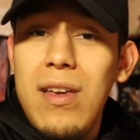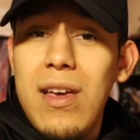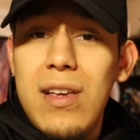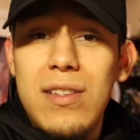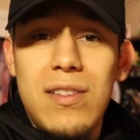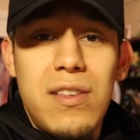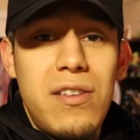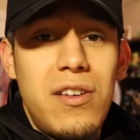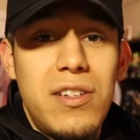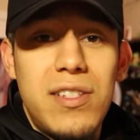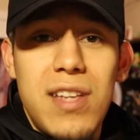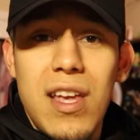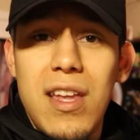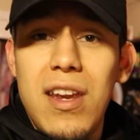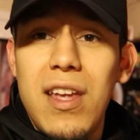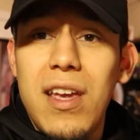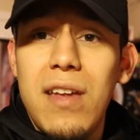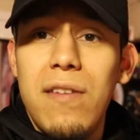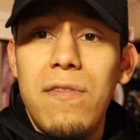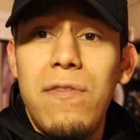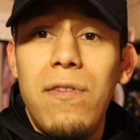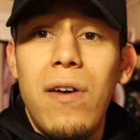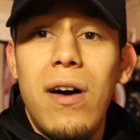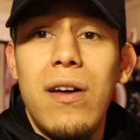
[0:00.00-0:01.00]
as
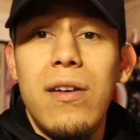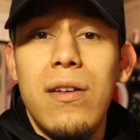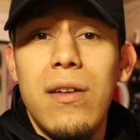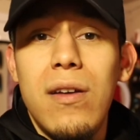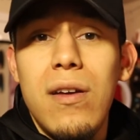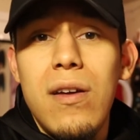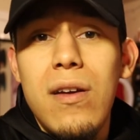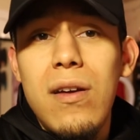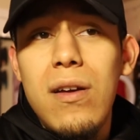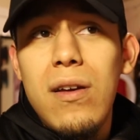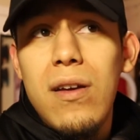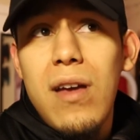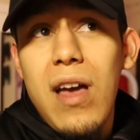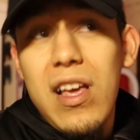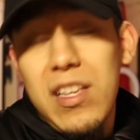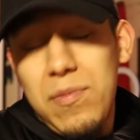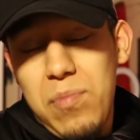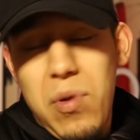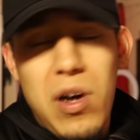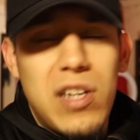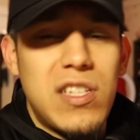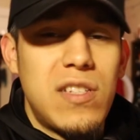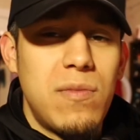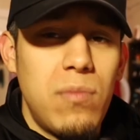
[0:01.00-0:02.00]
entertaining and fun
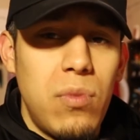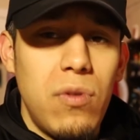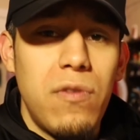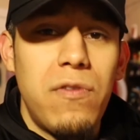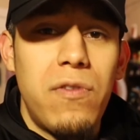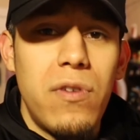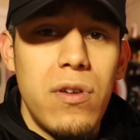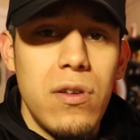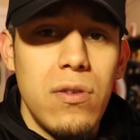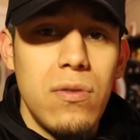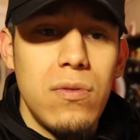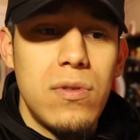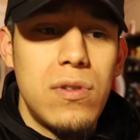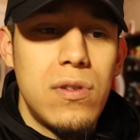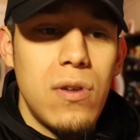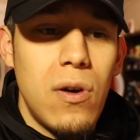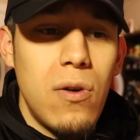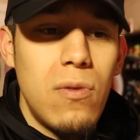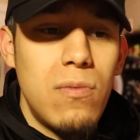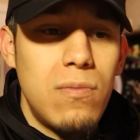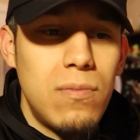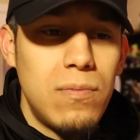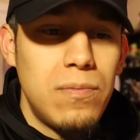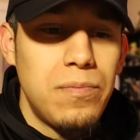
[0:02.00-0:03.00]
as possible for you.
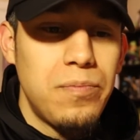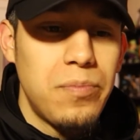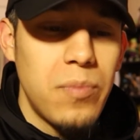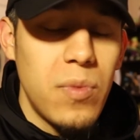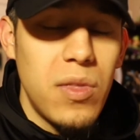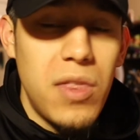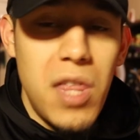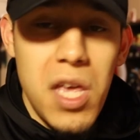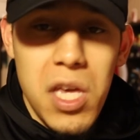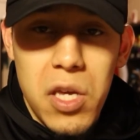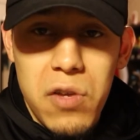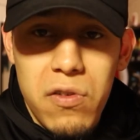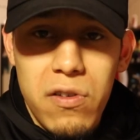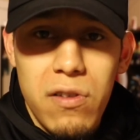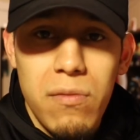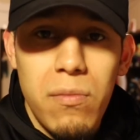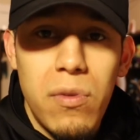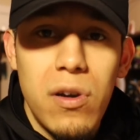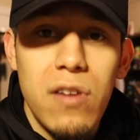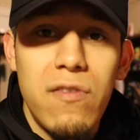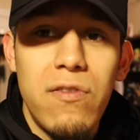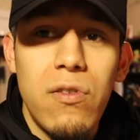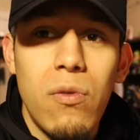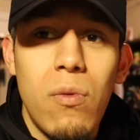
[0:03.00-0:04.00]
So thank you
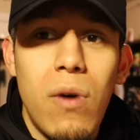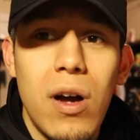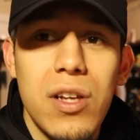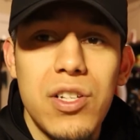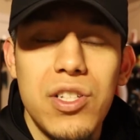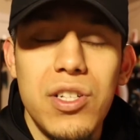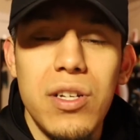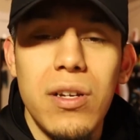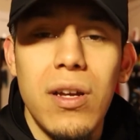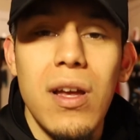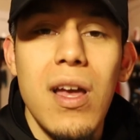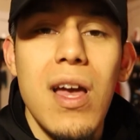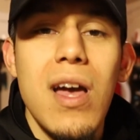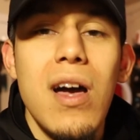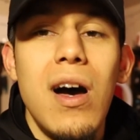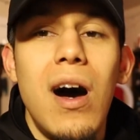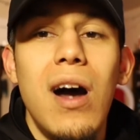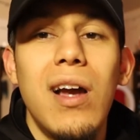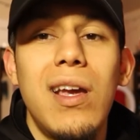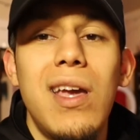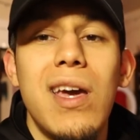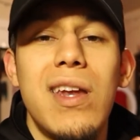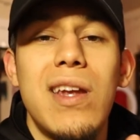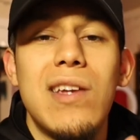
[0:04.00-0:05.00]
everybody for watching.
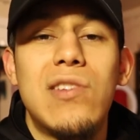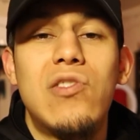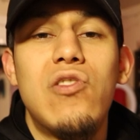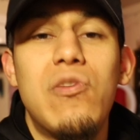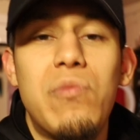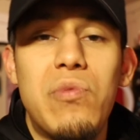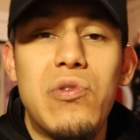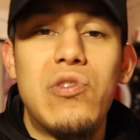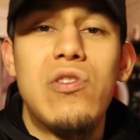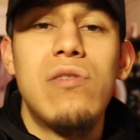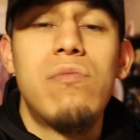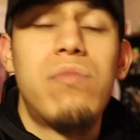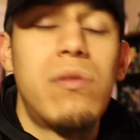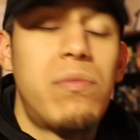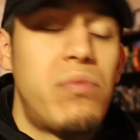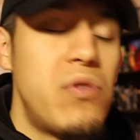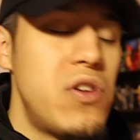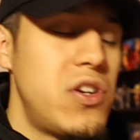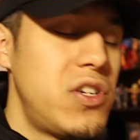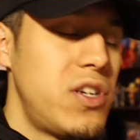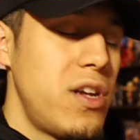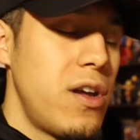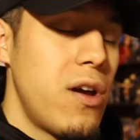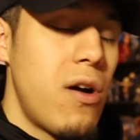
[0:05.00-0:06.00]
Again, I super
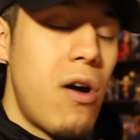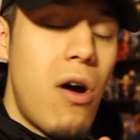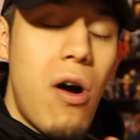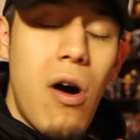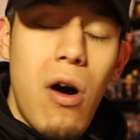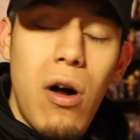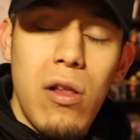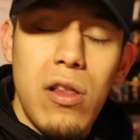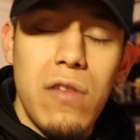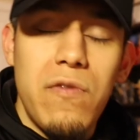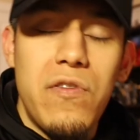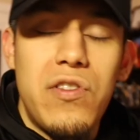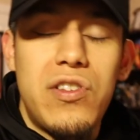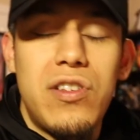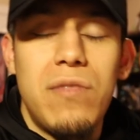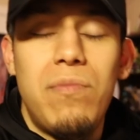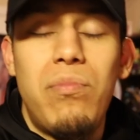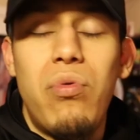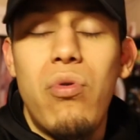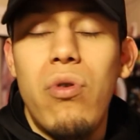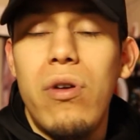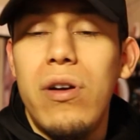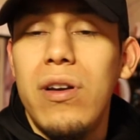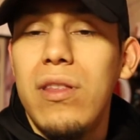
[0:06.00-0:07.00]
appreciate all of your
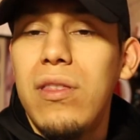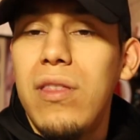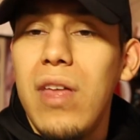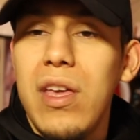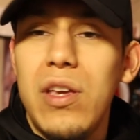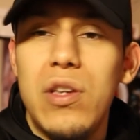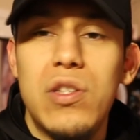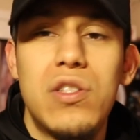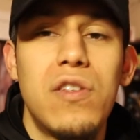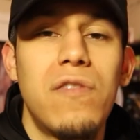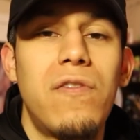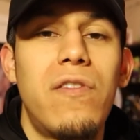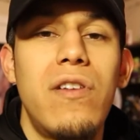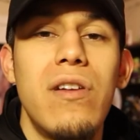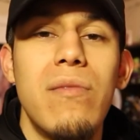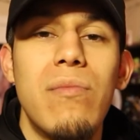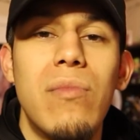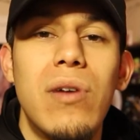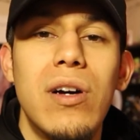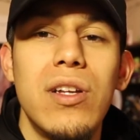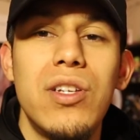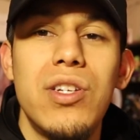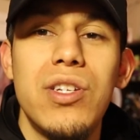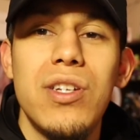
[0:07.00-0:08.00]
support. Thank you so very
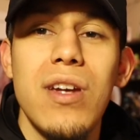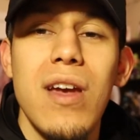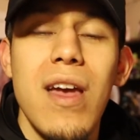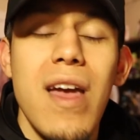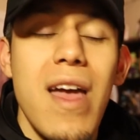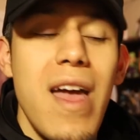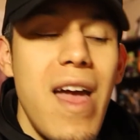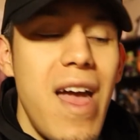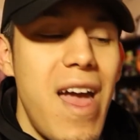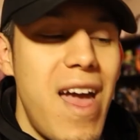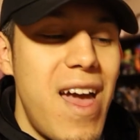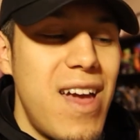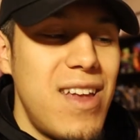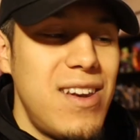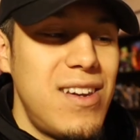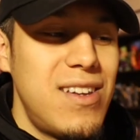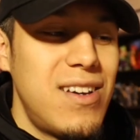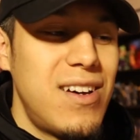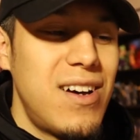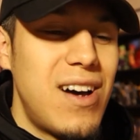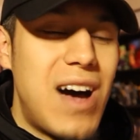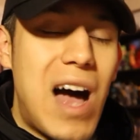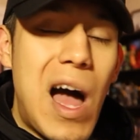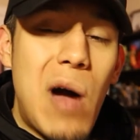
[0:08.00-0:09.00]
much.
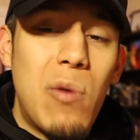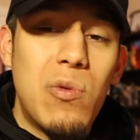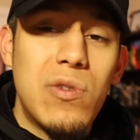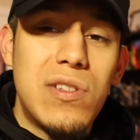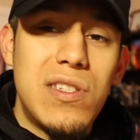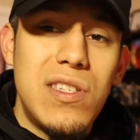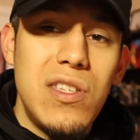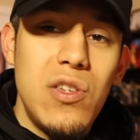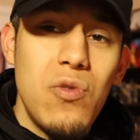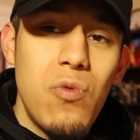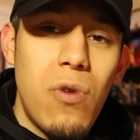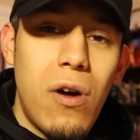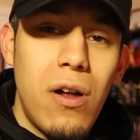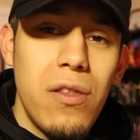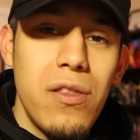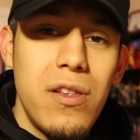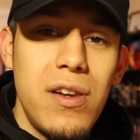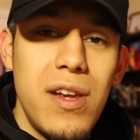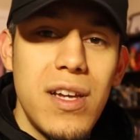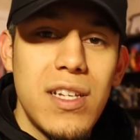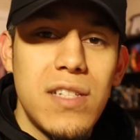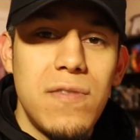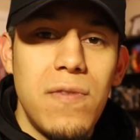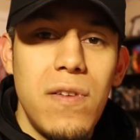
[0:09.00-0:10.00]
And I will see you all in
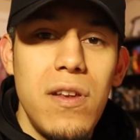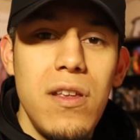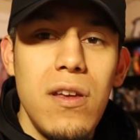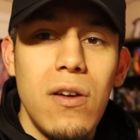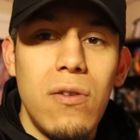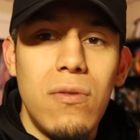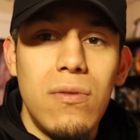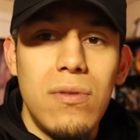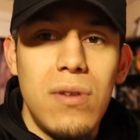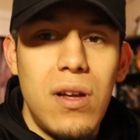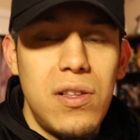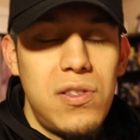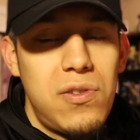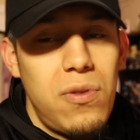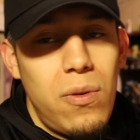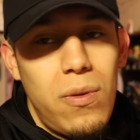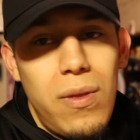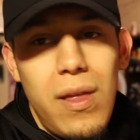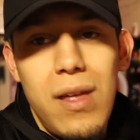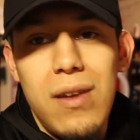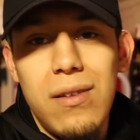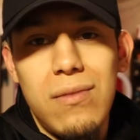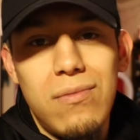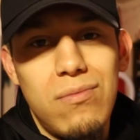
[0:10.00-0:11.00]
the next video.
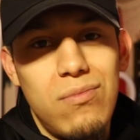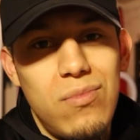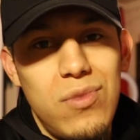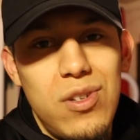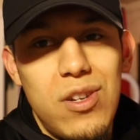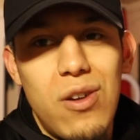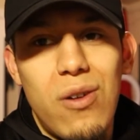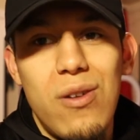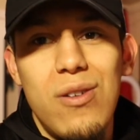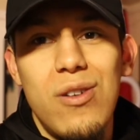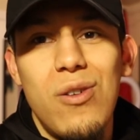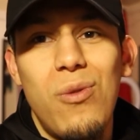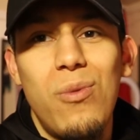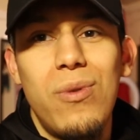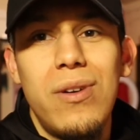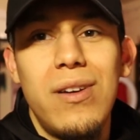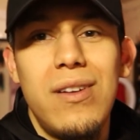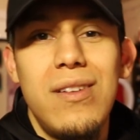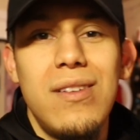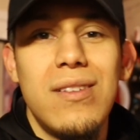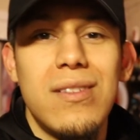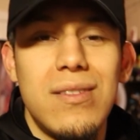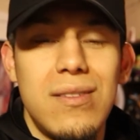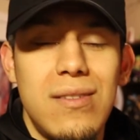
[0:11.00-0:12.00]
Until then, you already know
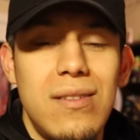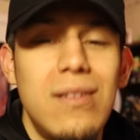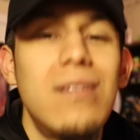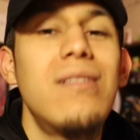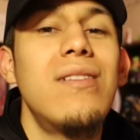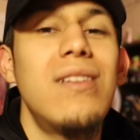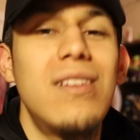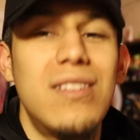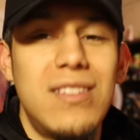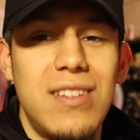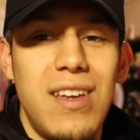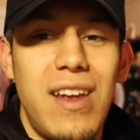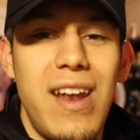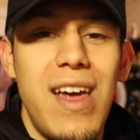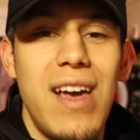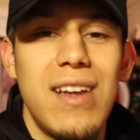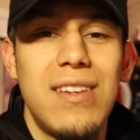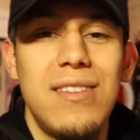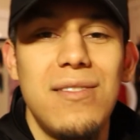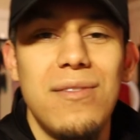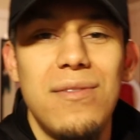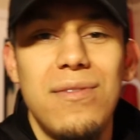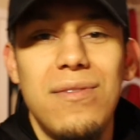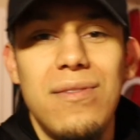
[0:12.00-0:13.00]
what it is. Let's get
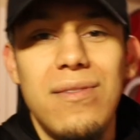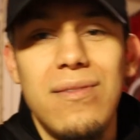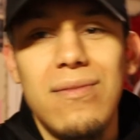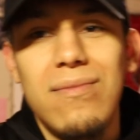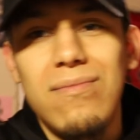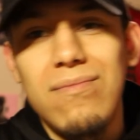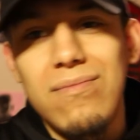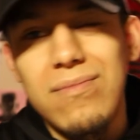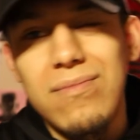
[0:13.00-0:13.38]
active.